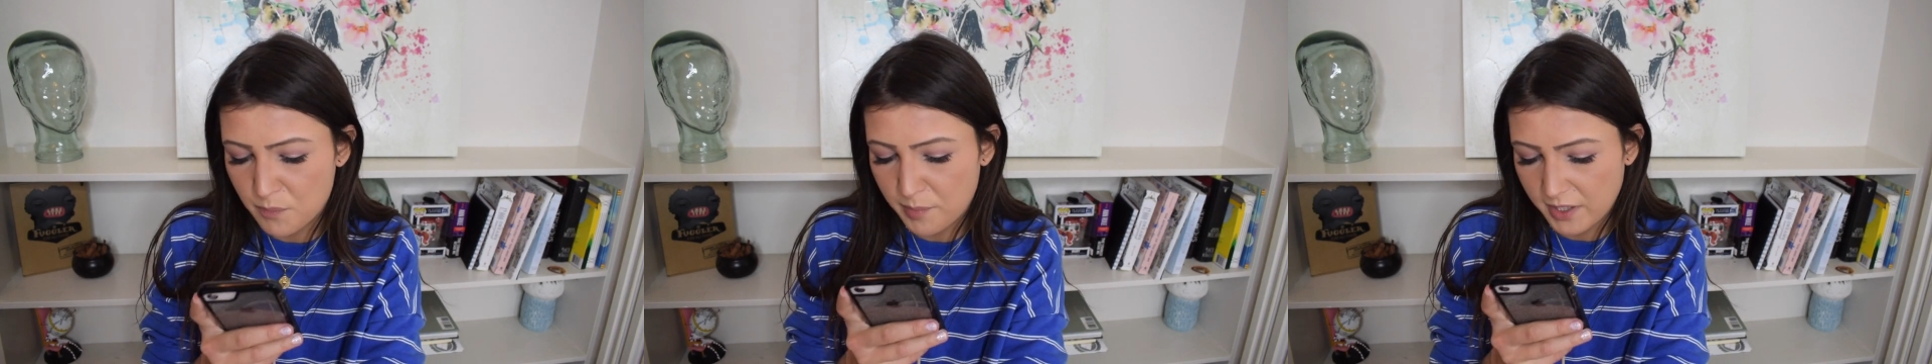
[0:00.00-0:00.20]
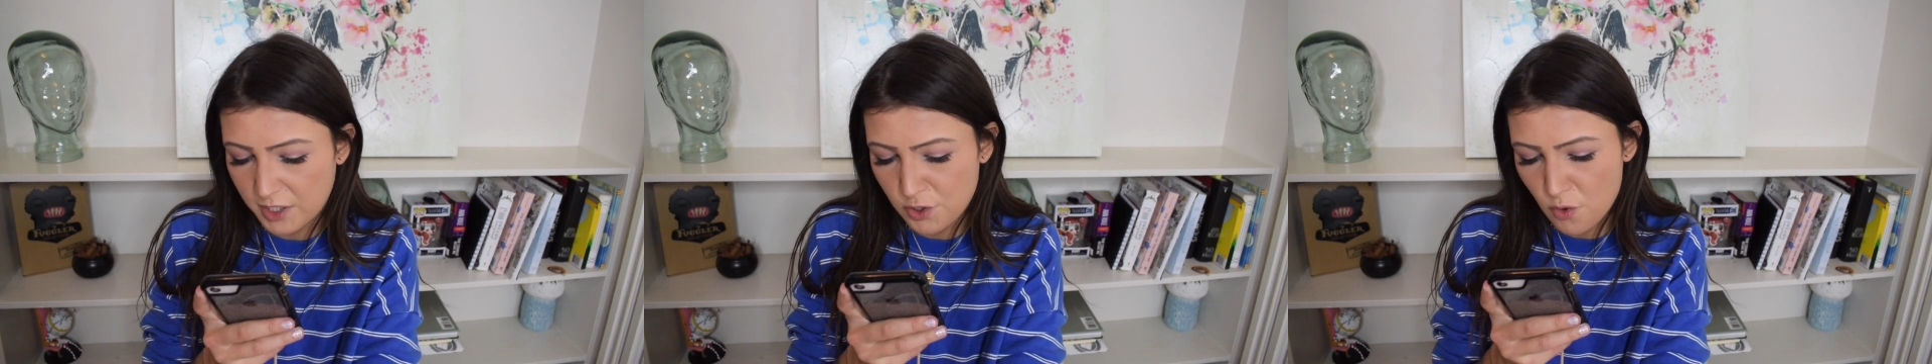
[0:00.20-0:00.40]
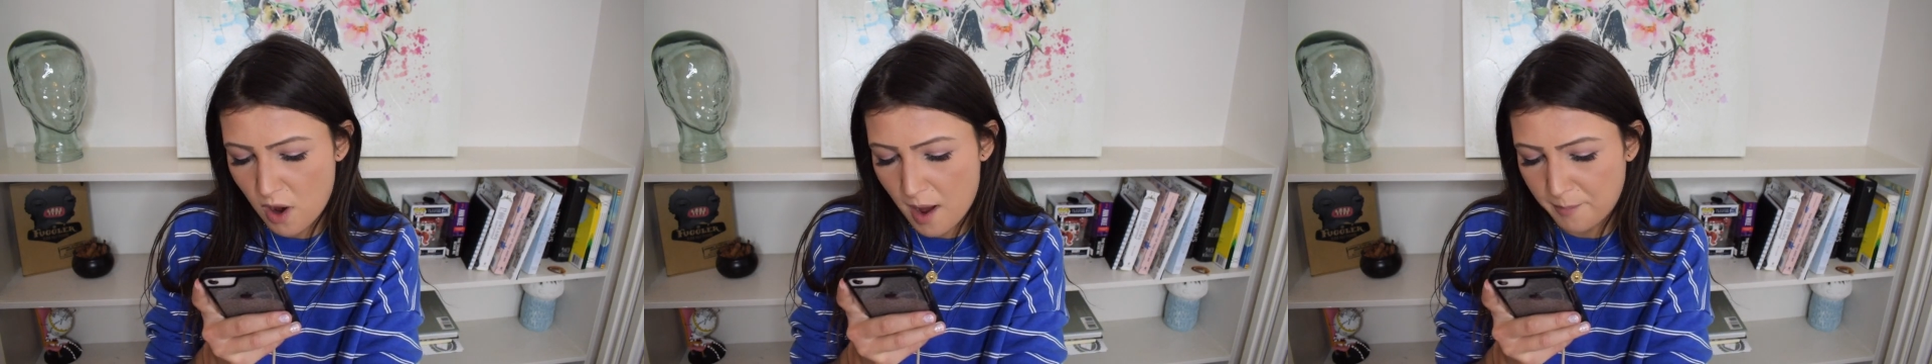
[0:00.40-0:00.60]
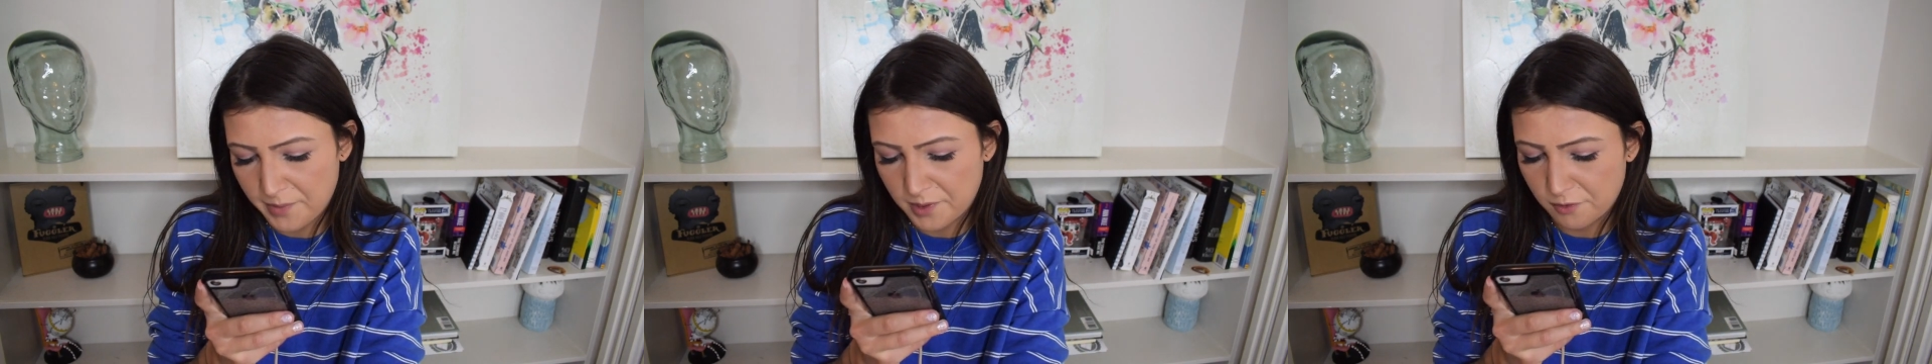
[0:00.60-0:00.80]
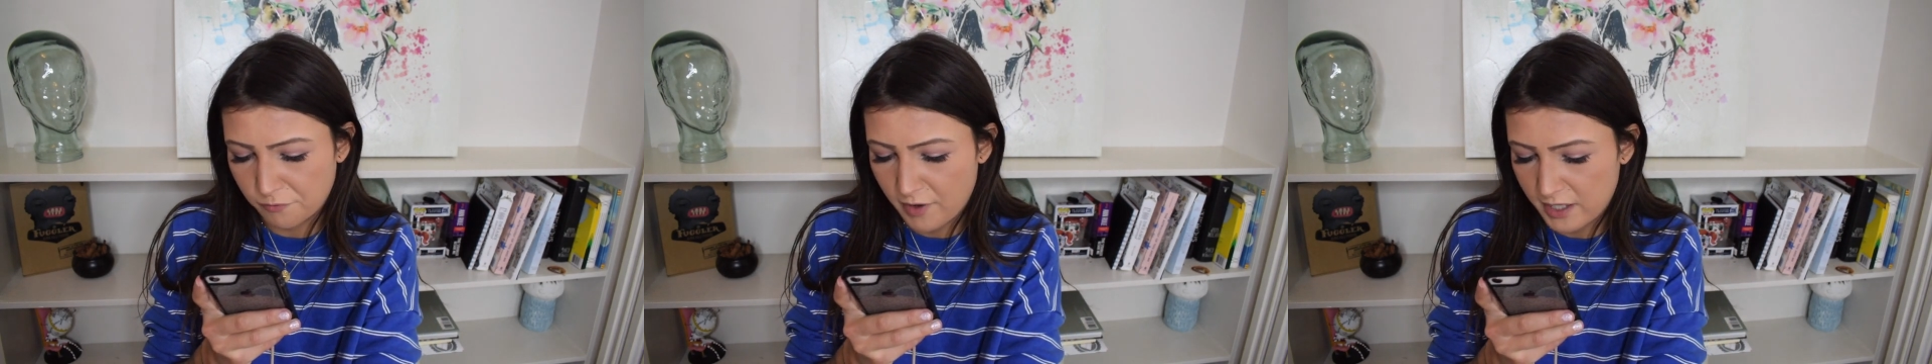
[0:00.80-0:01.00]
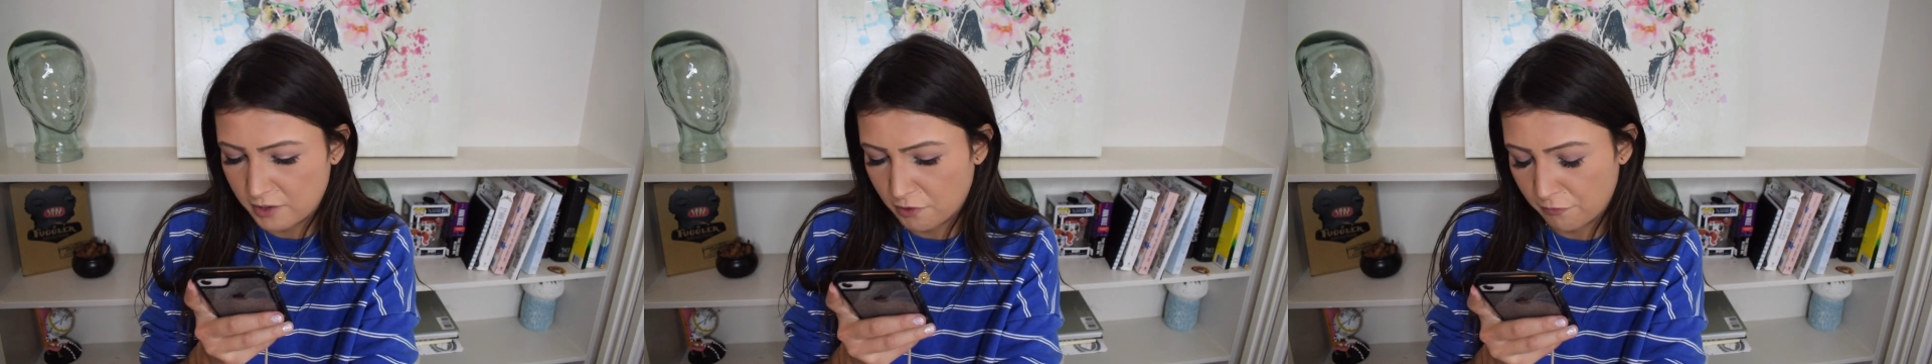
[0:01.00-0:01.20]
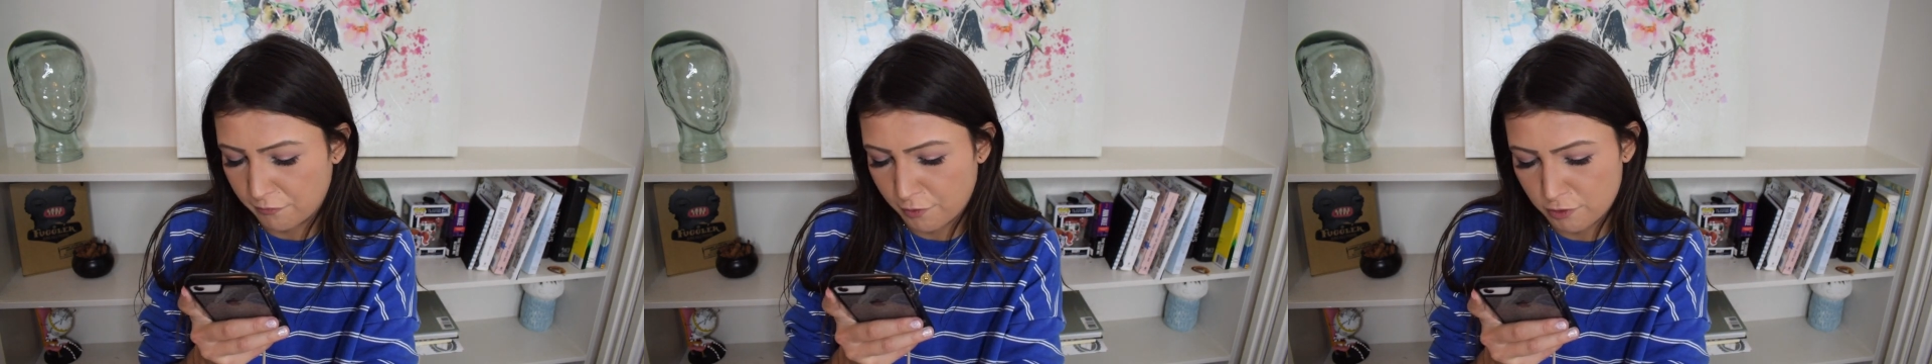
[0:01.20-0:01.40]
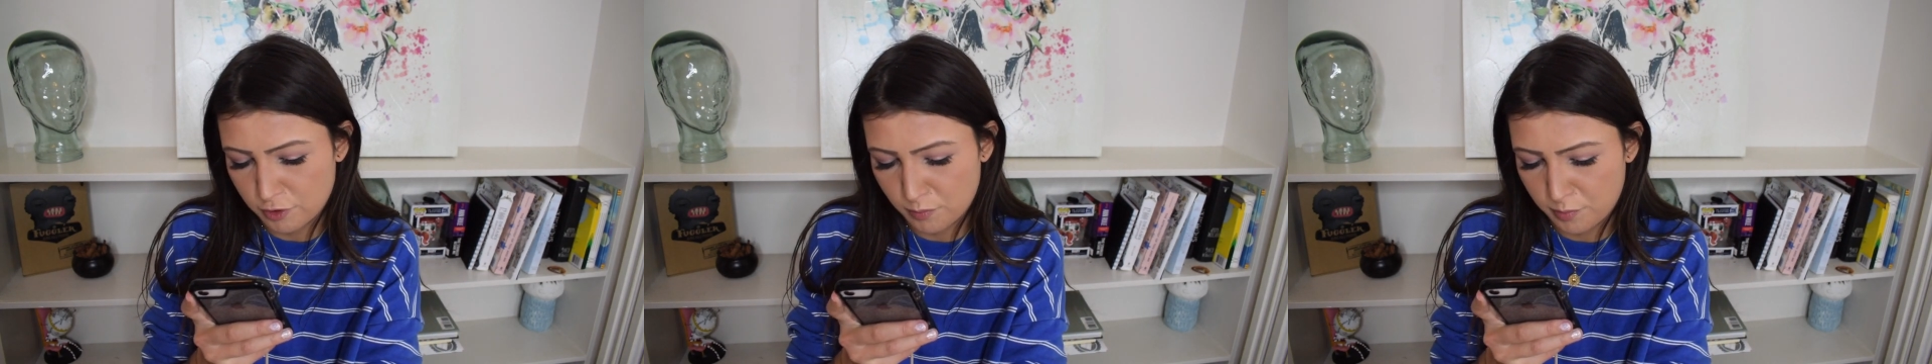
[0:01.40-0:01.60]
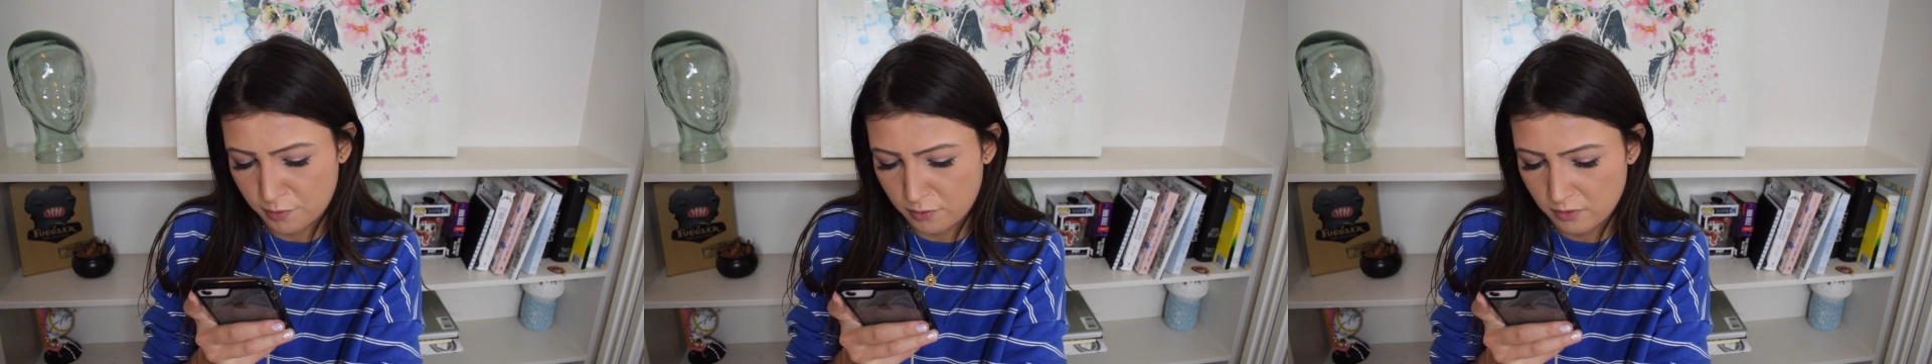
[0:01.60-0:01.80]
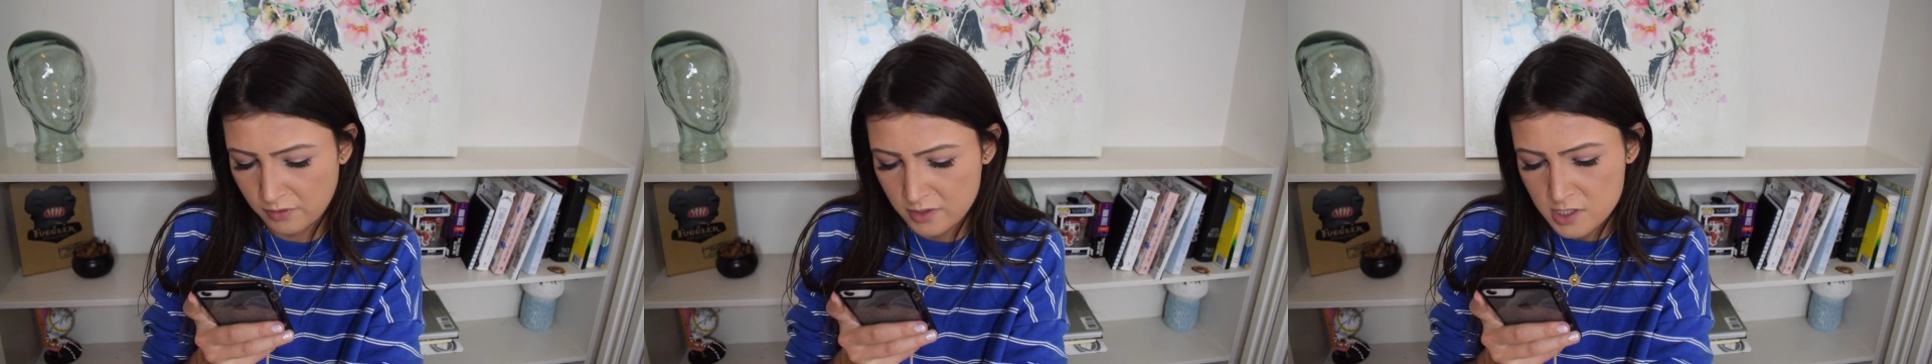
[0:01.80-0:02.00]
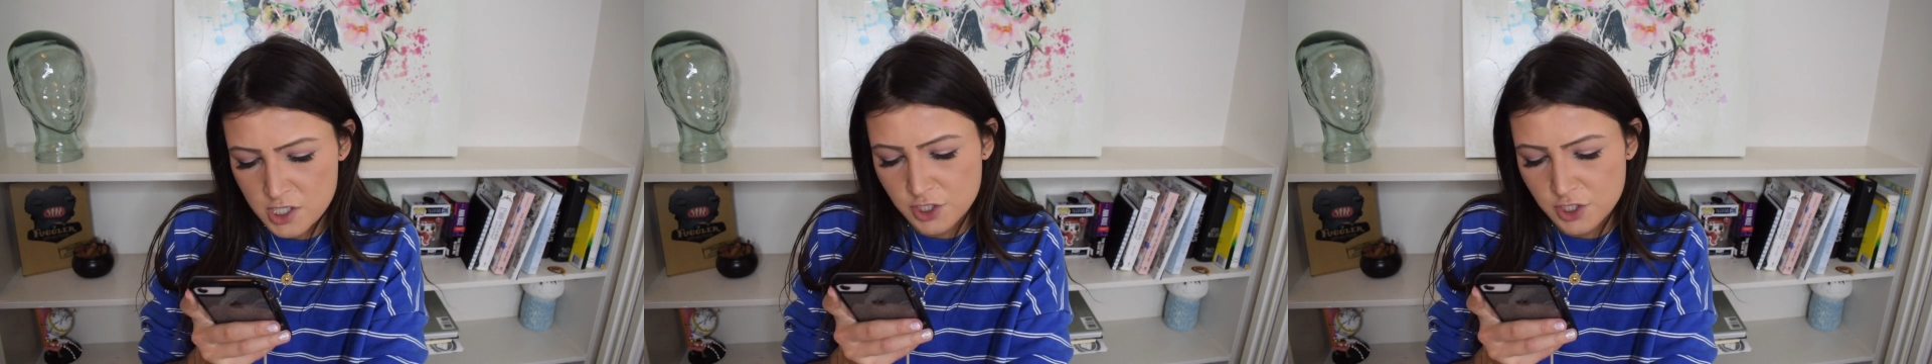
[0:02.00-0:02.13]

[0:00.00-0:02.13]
pick you up in a red convertible.